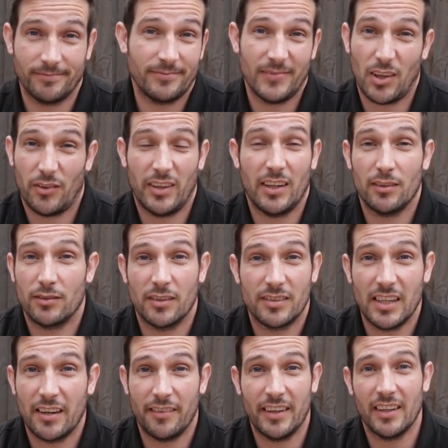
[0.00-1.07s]
Nothing else to
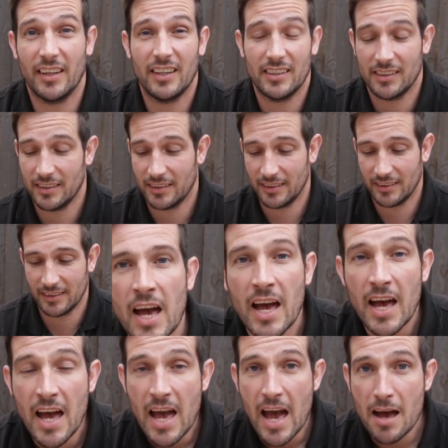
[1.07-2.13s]
say, really.
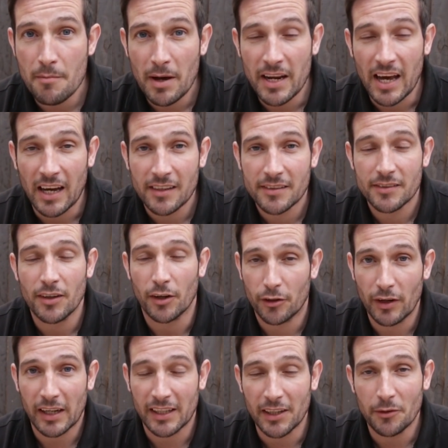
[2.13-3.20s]
MN asks a
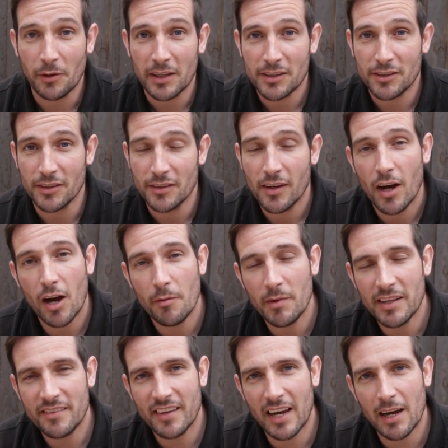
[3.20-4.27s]
cracking question. How
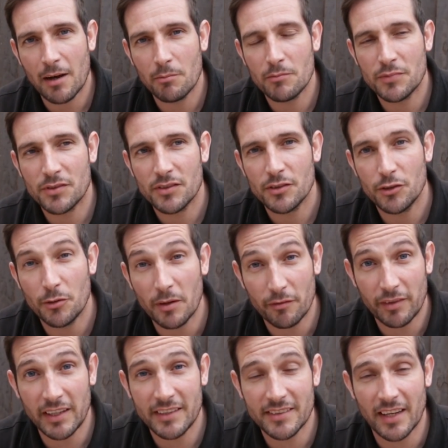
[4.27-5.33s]
many times do you hit
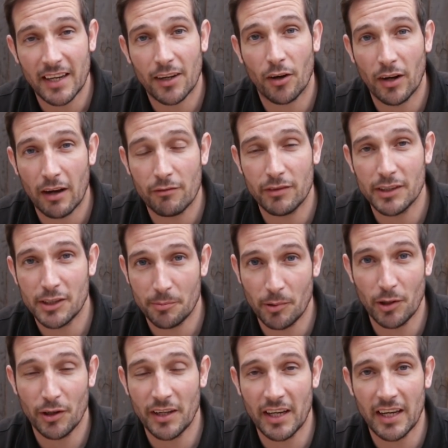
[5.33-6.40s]
VTech on average
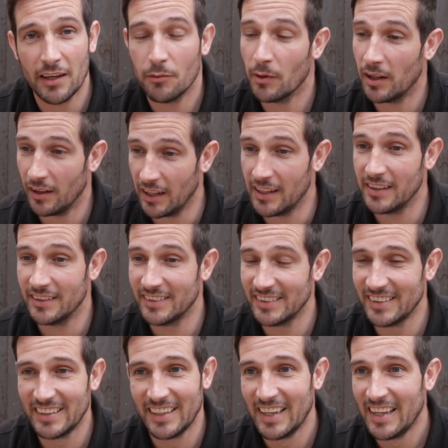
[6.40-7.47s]
per day? Well,
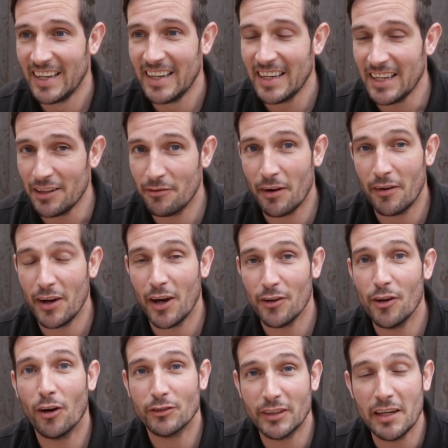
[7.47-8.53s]
it's very hard
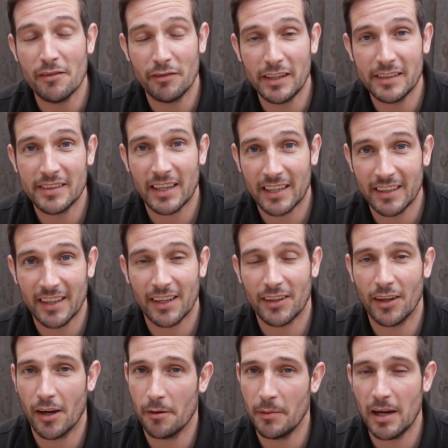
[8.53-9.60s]
not to hit VTech in that
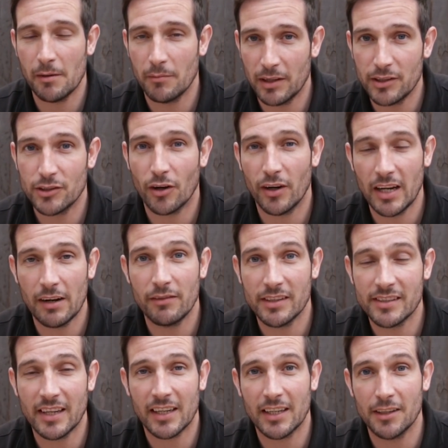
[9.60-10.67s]
car, mate. I'm enjoying every
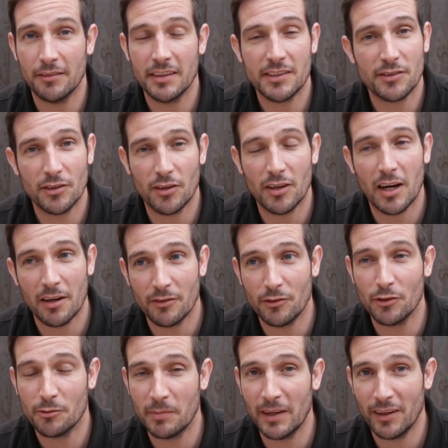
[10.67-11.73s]
second of it, so I
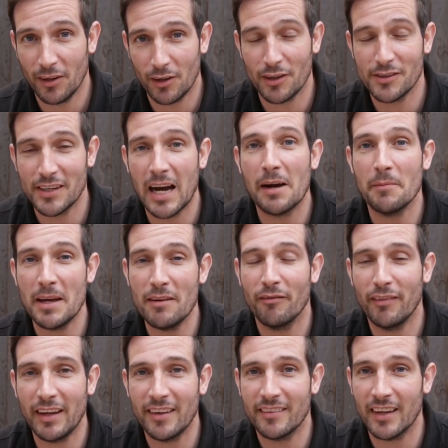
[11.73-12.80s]
do spend a lot of time in
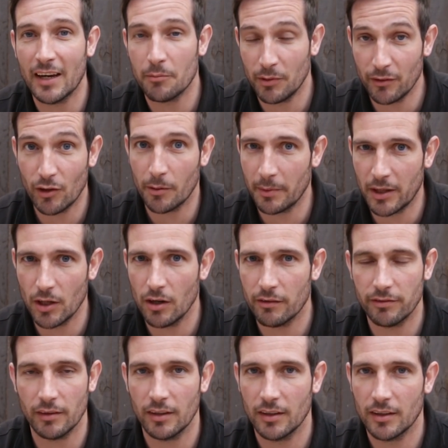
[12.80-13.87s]
VTech, but you've got to be
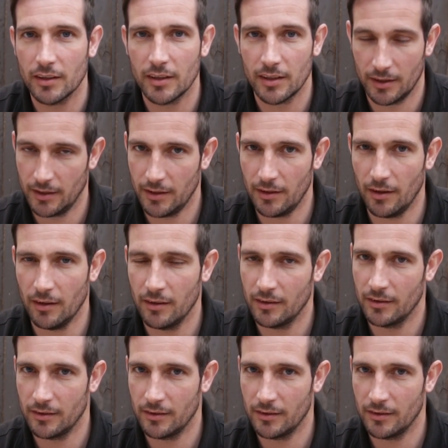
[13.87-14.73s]
careful, you know?